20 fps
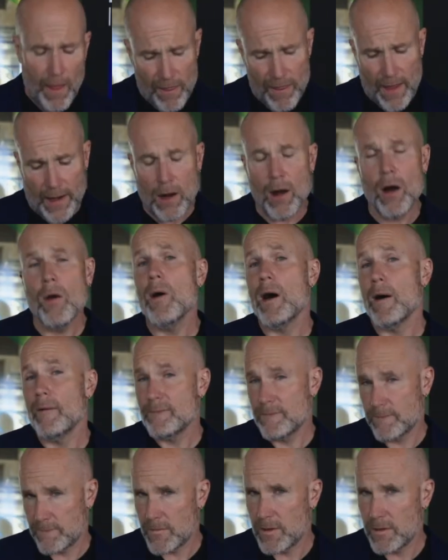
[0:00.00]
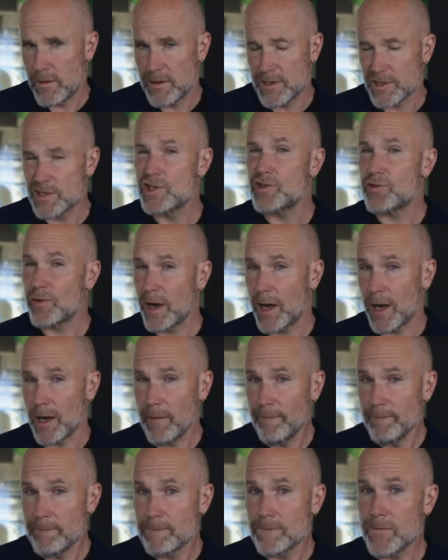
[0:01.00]
They go out. This is tricky.
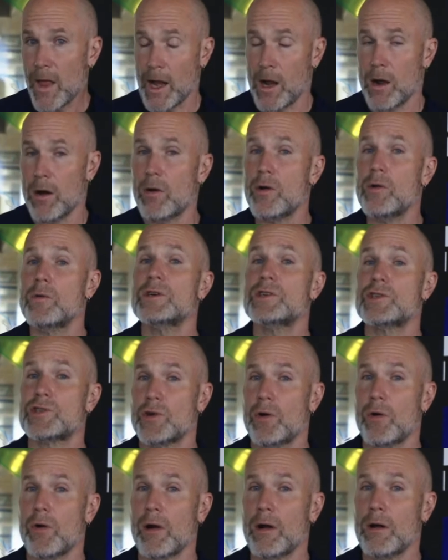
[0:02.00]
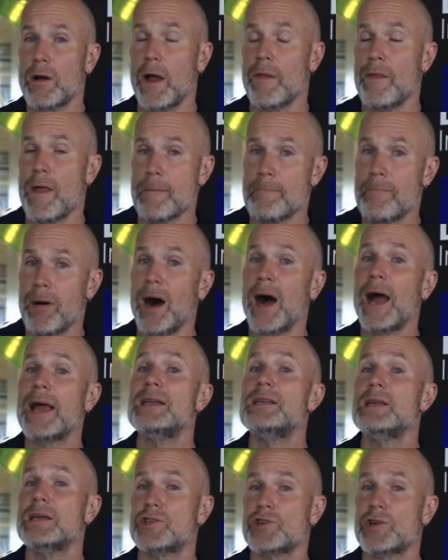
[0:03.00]
They go to a store and they buy
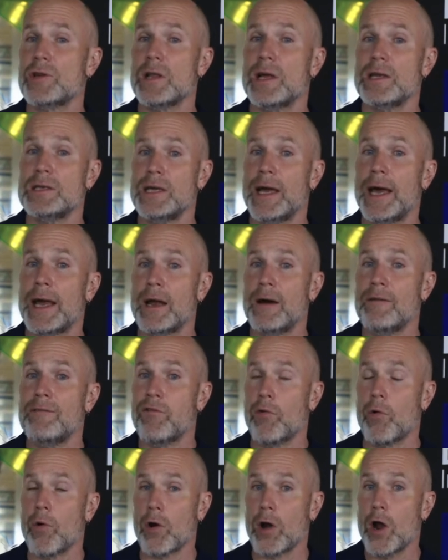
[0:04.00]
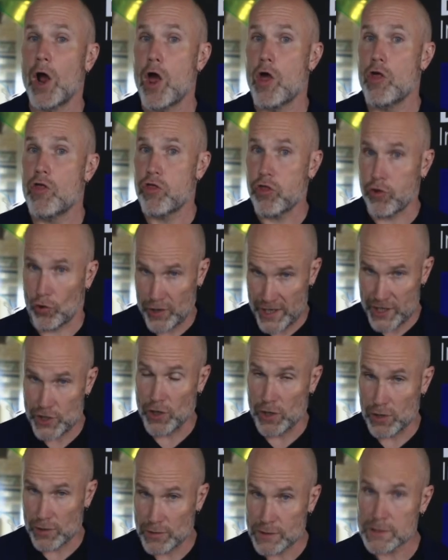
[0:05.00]
a digital antenna for
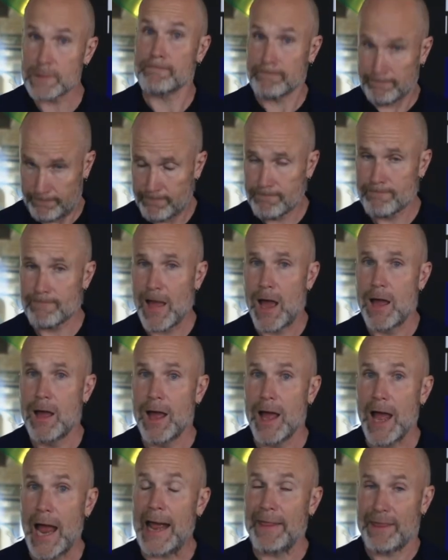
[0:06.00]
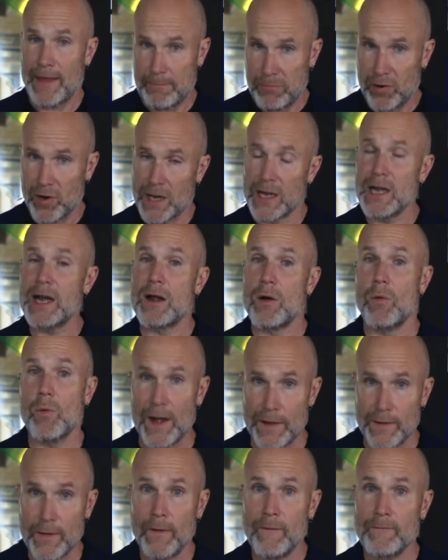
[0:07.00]
$30 and they put it in a
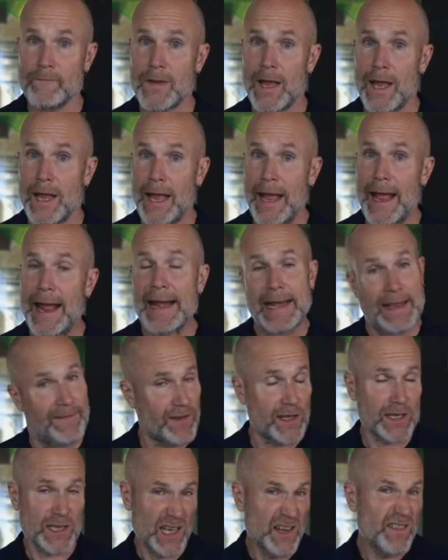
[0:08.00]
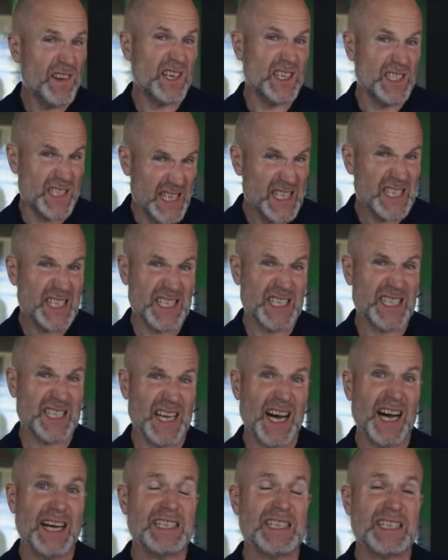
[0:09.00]
window. And if you live in a
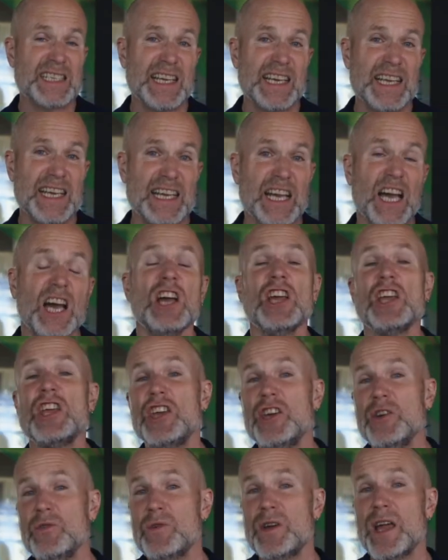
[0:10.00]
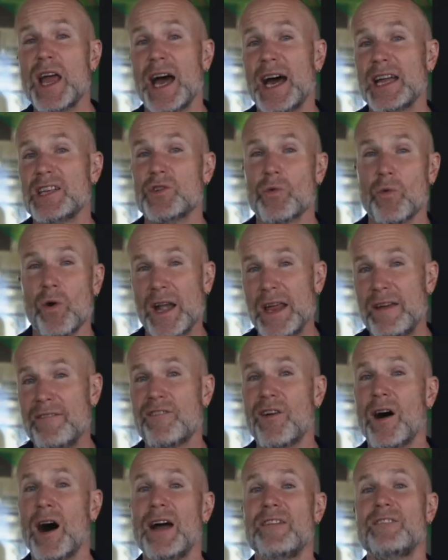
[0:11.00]
decent-sized city, you get
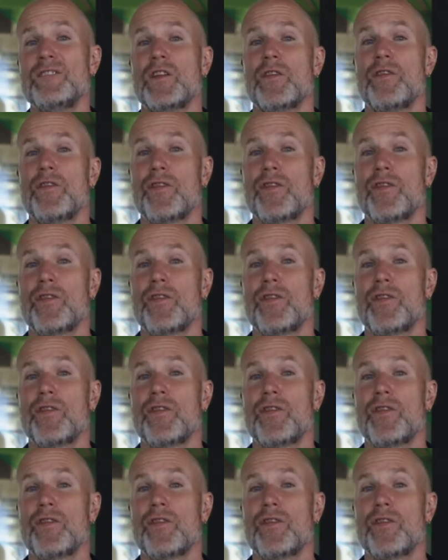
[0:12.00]
25 to